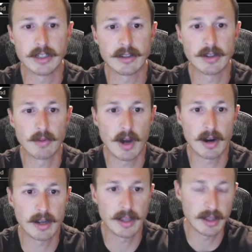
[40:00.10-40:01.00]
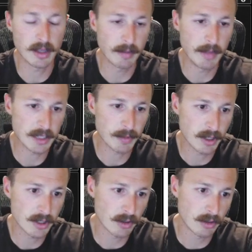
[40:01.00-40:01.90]
into watery, they think I'm Esper
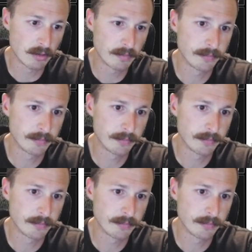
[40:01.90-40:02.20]
control.